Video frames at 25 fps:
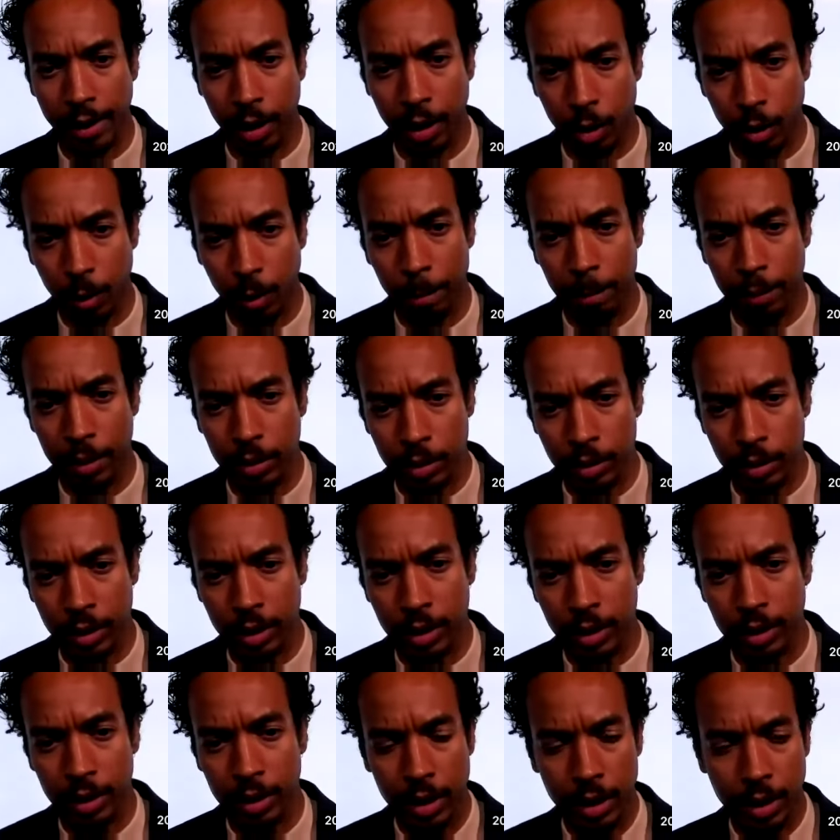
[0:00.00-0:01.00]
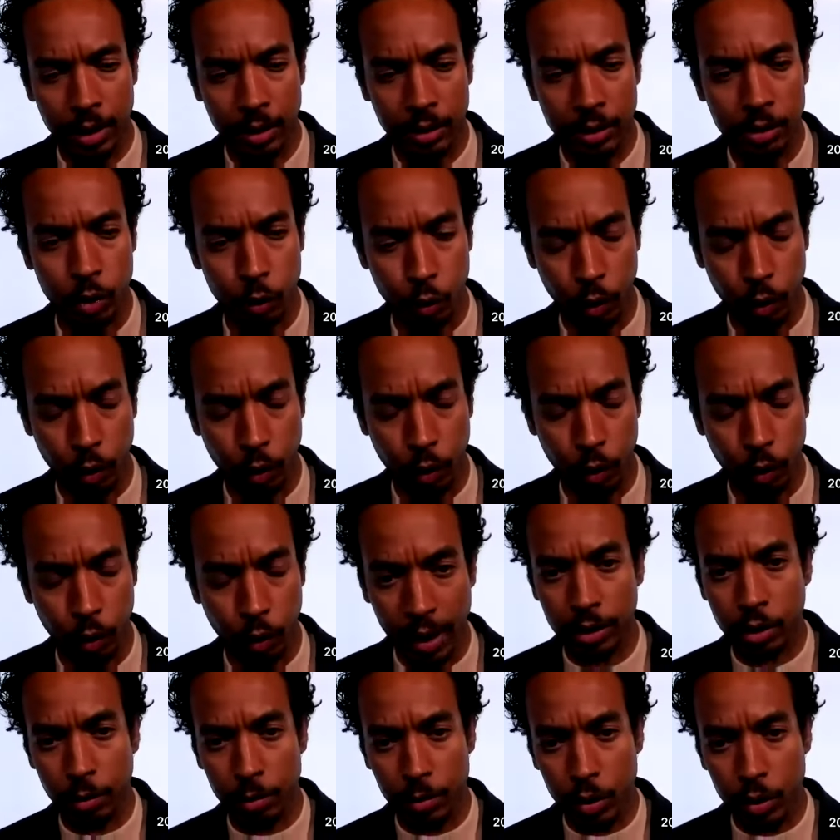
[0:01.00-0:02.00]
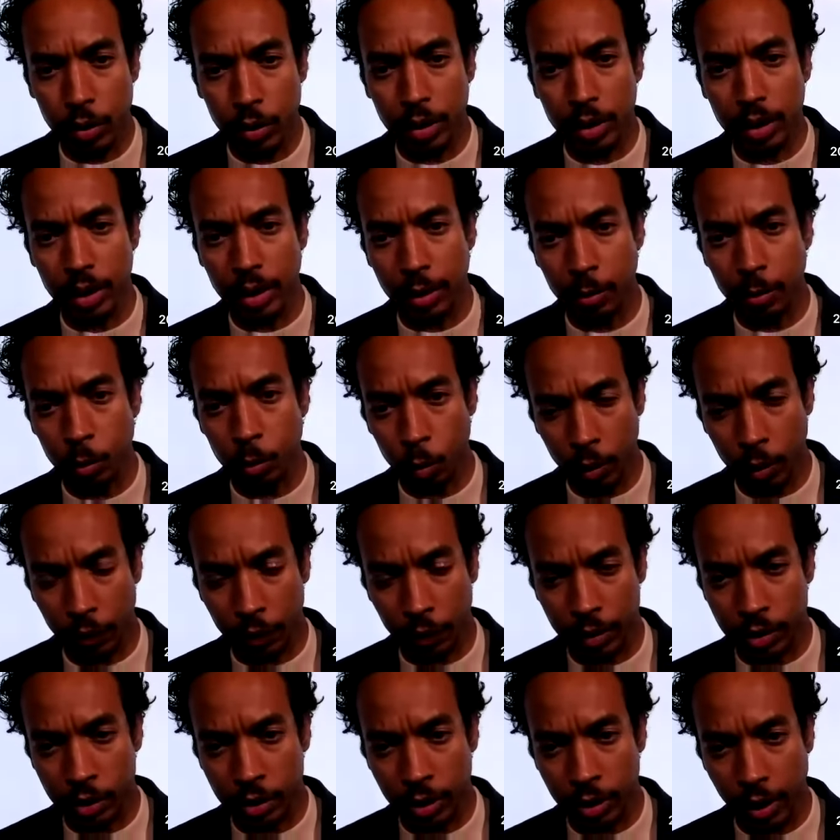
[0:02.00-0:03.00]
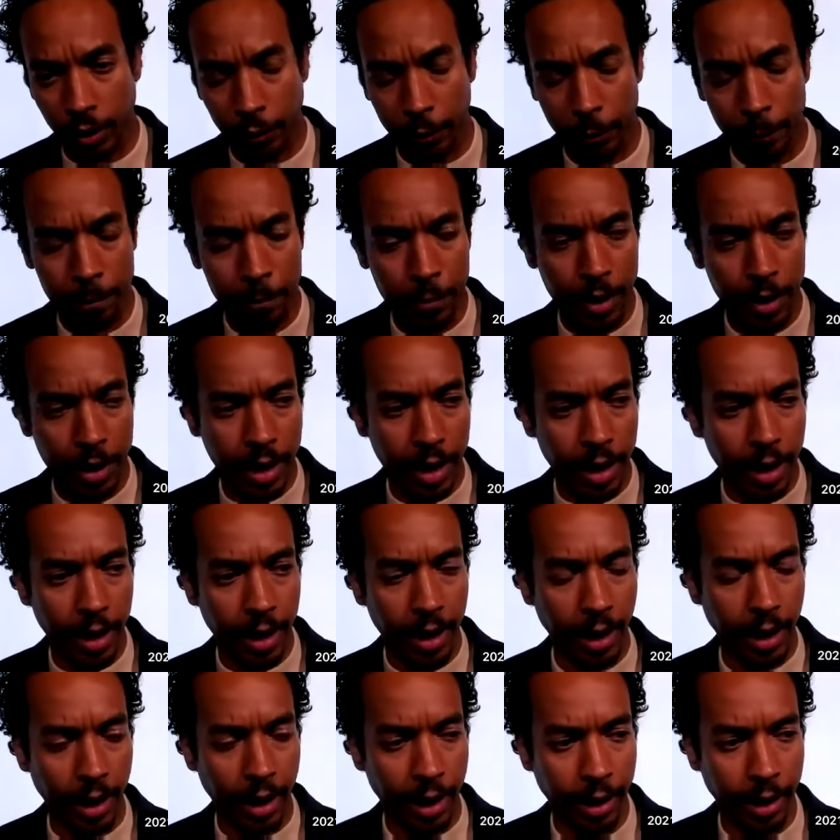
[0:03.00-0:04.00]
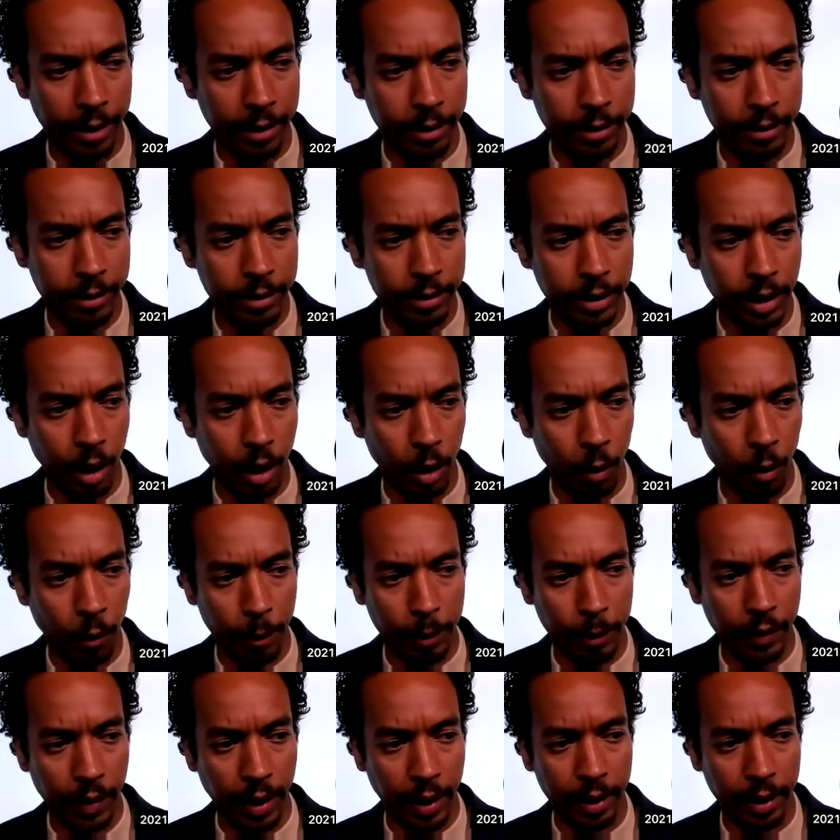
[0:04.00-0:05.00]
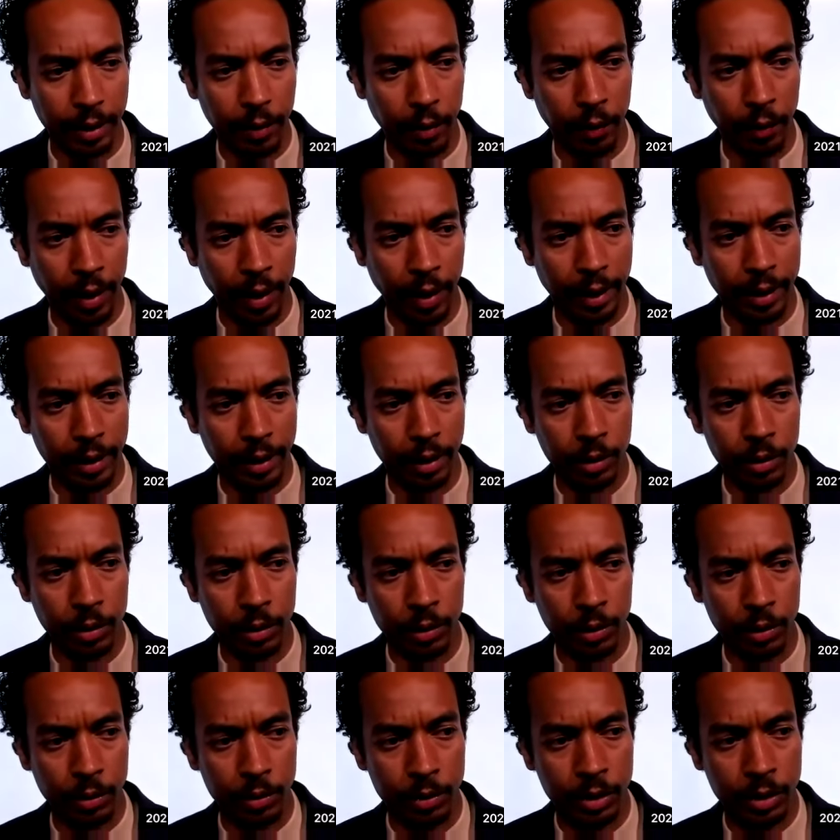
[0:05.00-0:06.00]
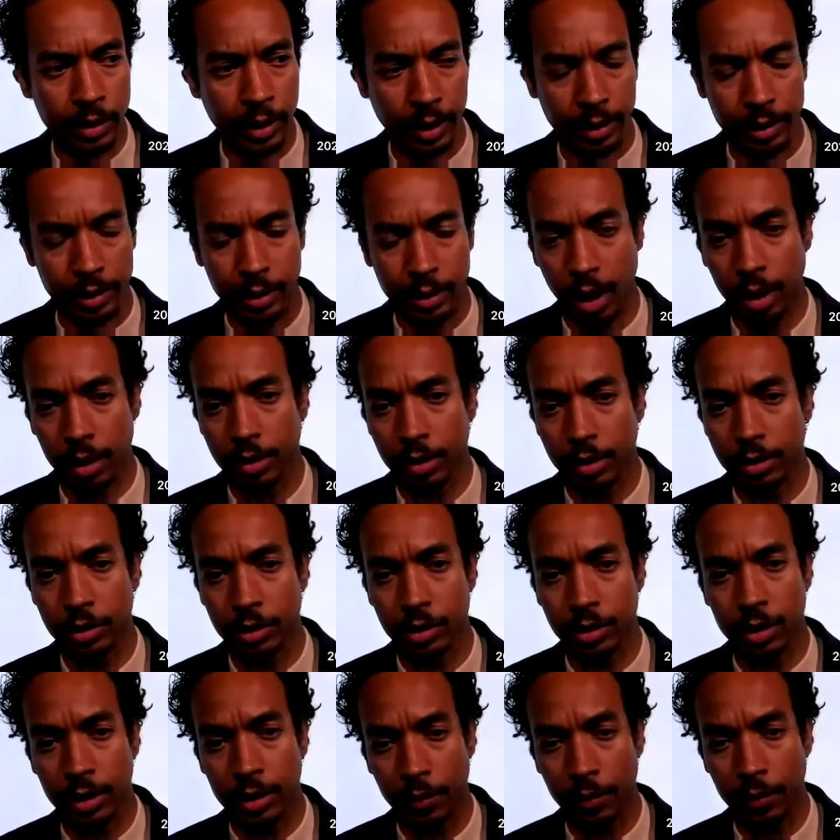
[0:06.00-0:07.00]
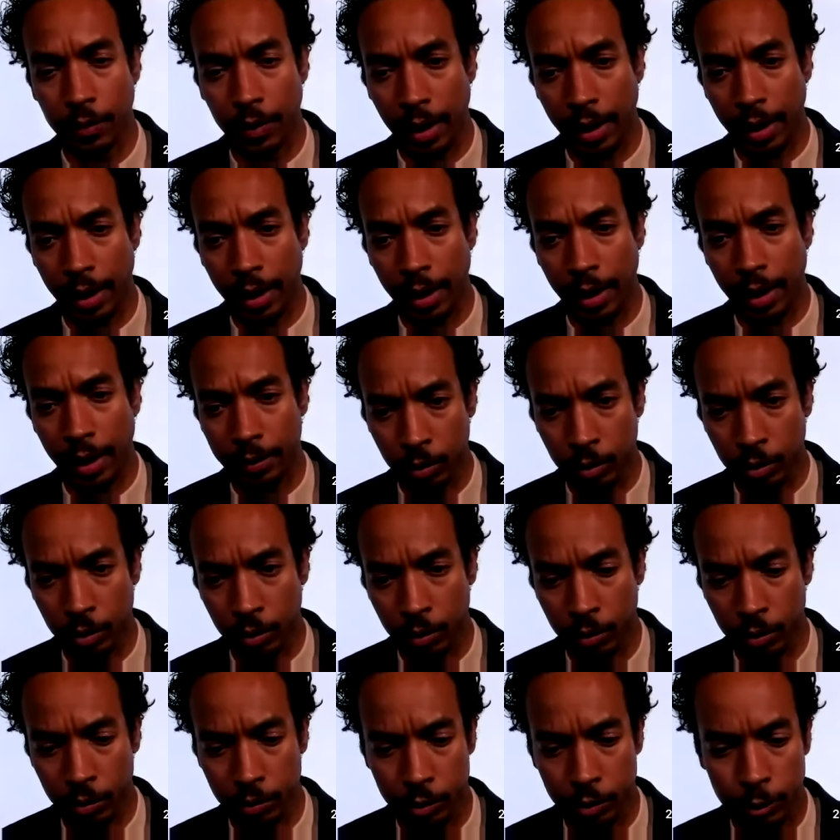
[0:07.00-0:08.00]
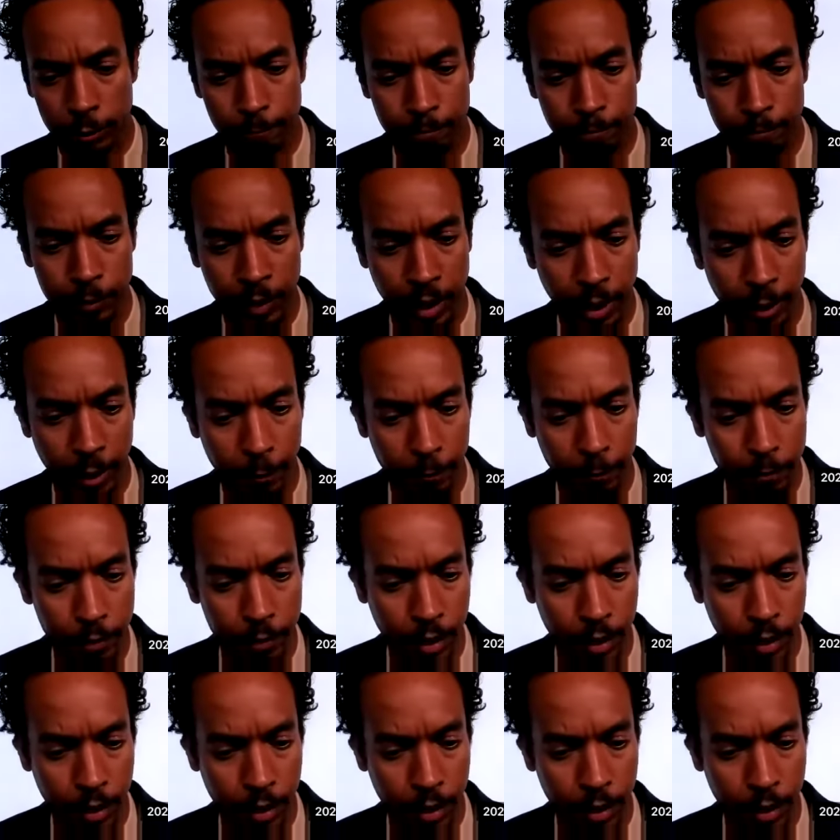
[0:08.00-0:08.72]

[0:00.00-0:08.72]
at our ability to remain in community with each other. And, that includes technology, that includes,